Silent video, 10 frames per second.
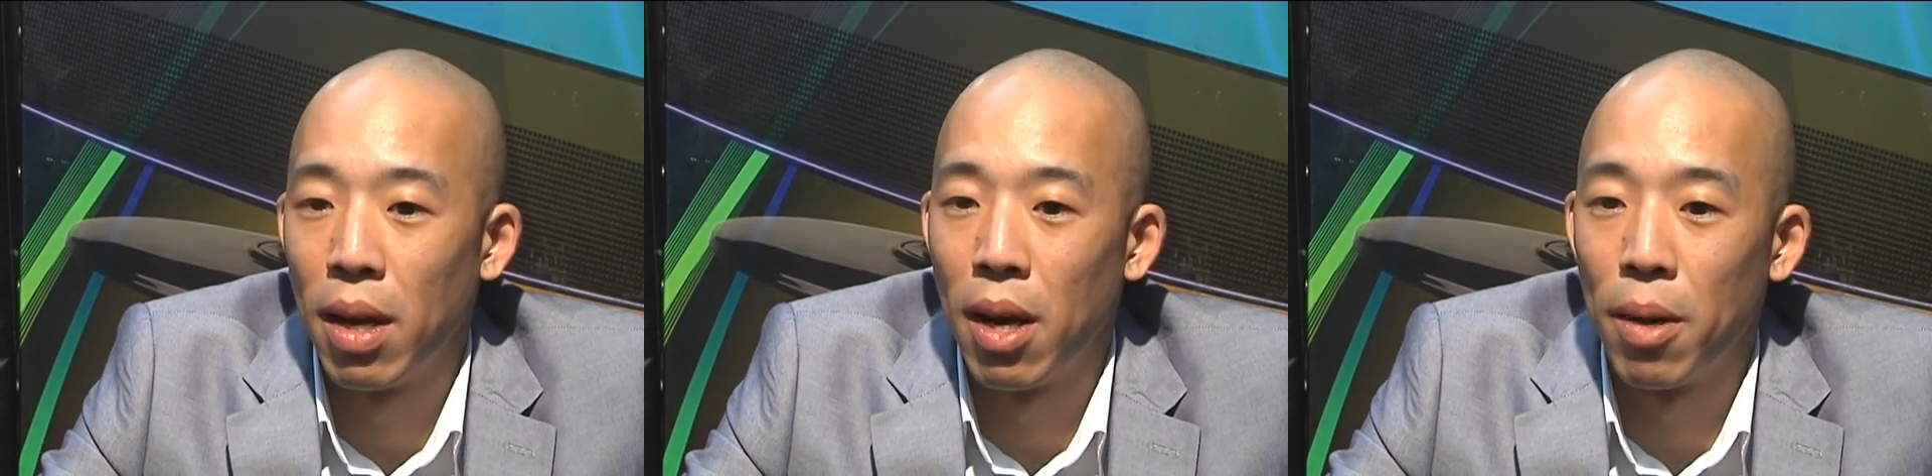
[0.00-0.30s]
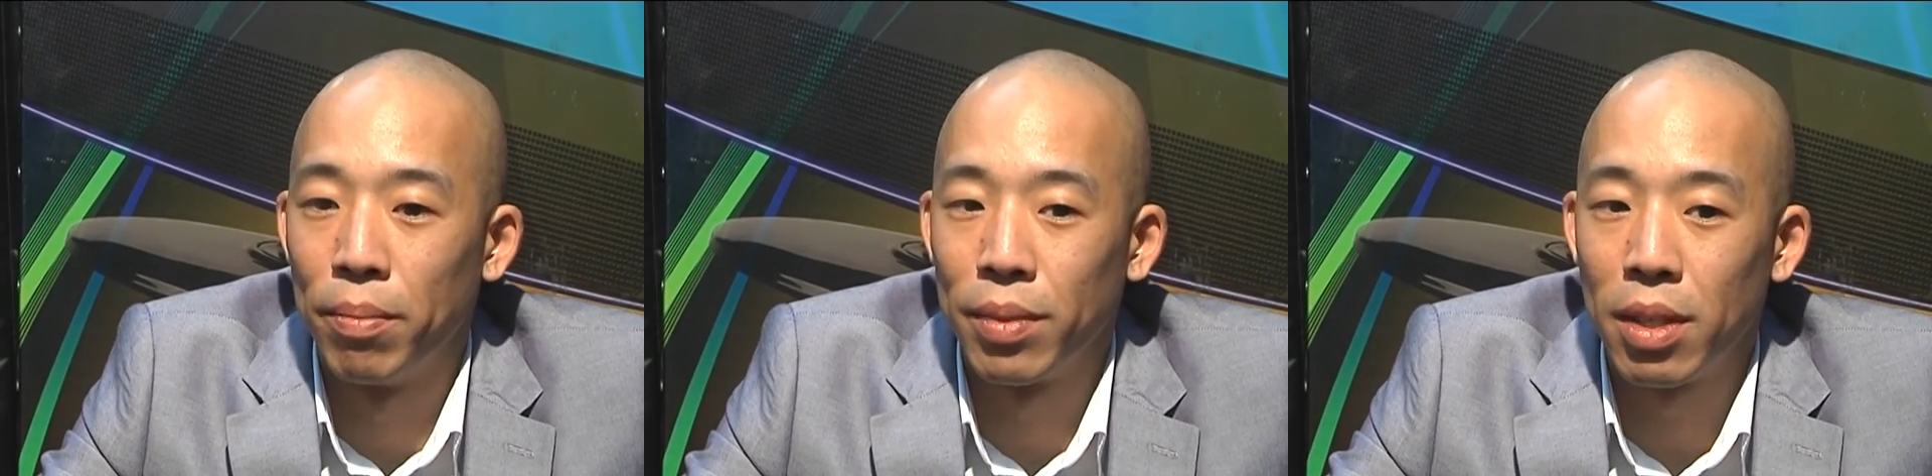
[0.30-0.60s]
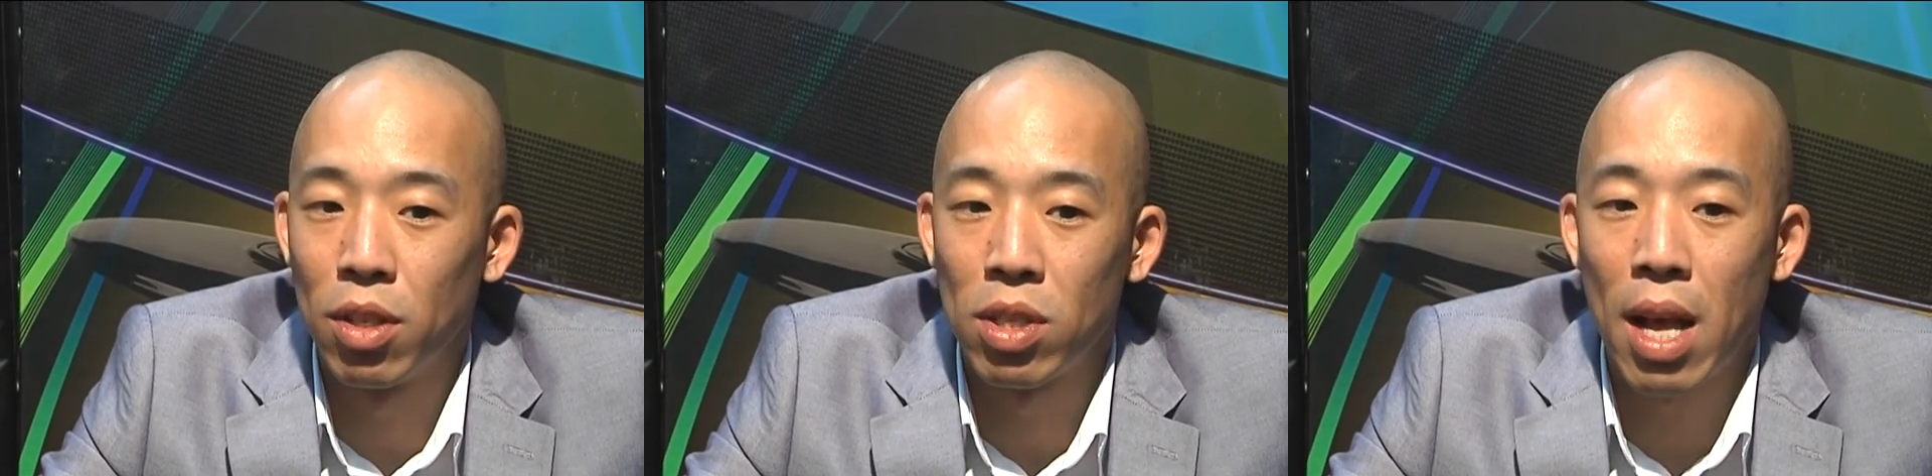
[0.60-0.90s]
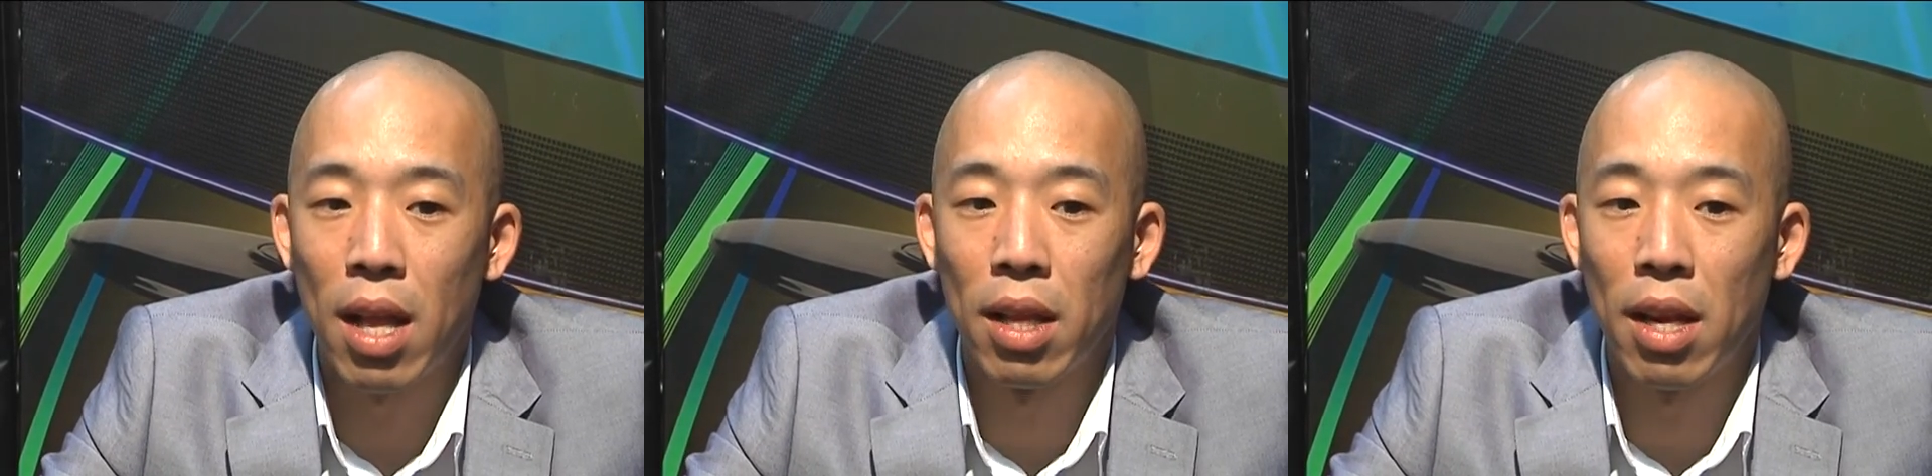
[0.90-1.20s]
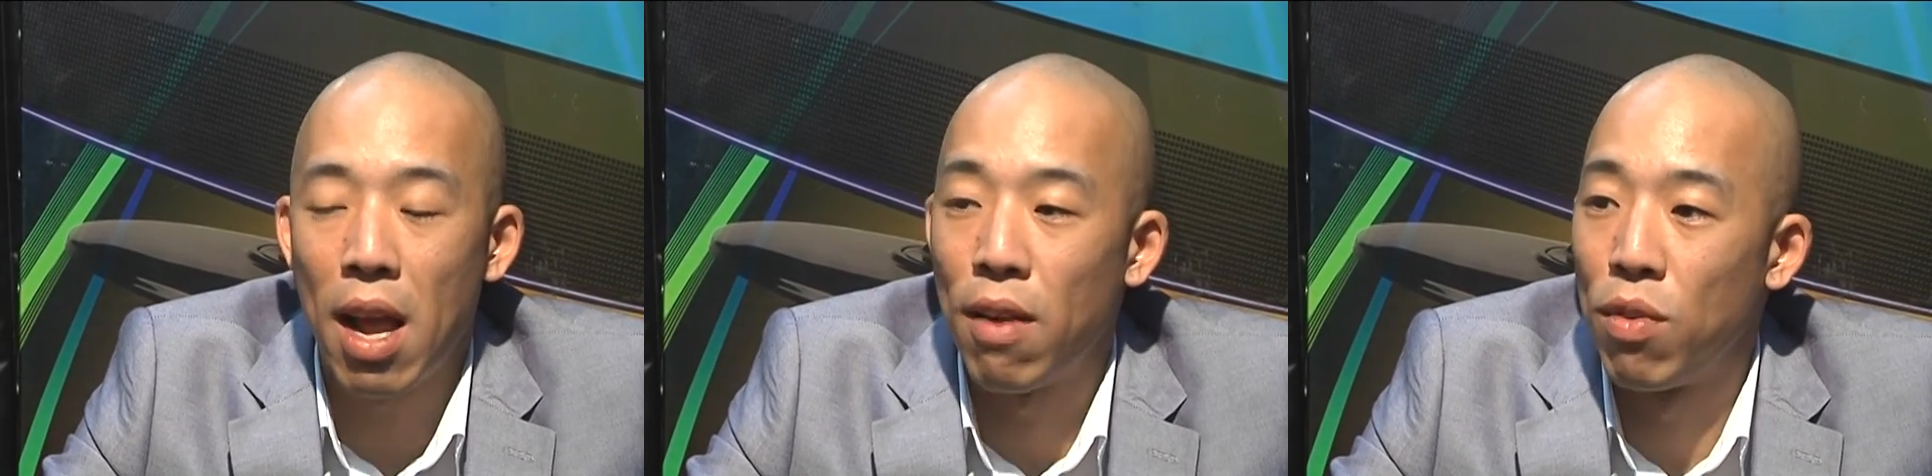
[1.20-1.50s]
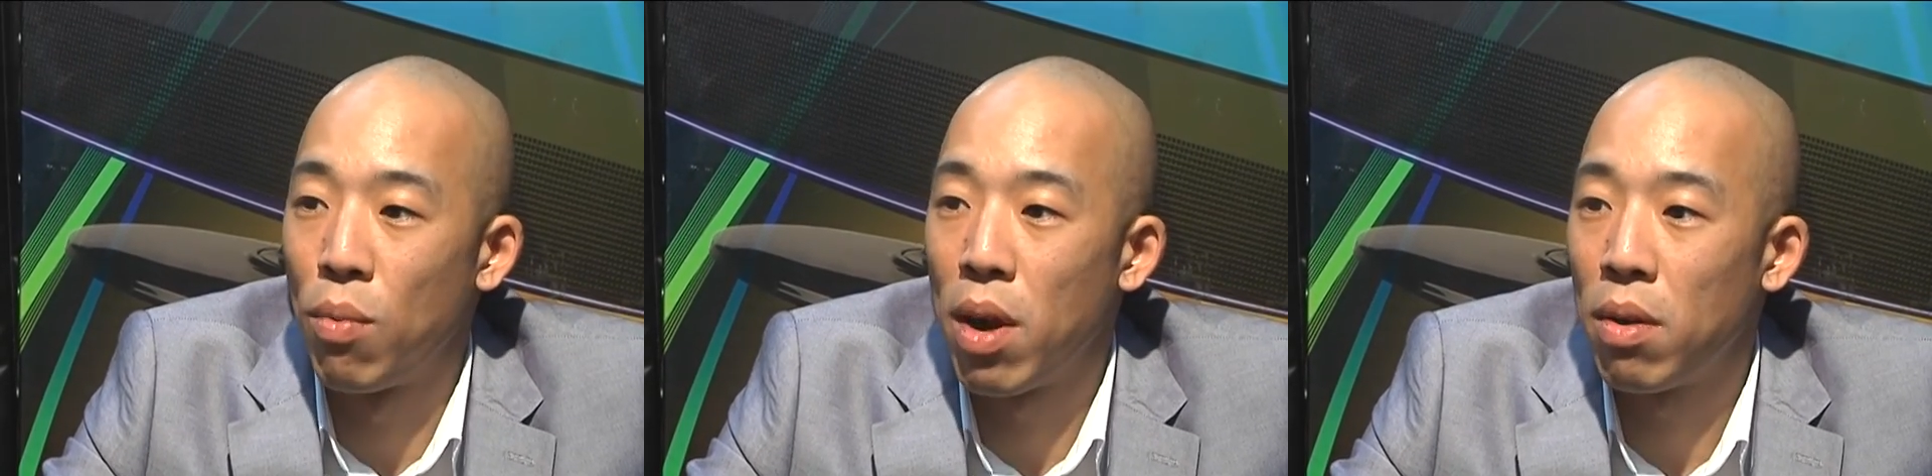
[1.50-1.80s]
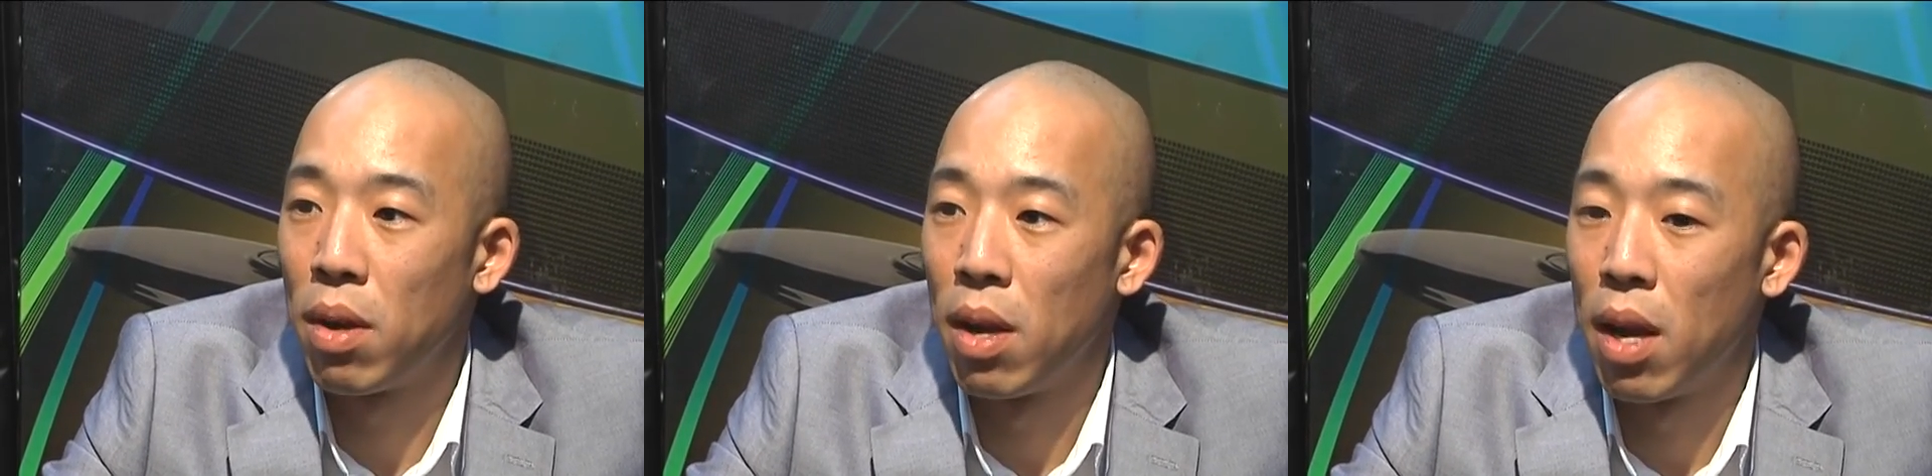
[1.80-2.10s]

um, there's talent everywhere,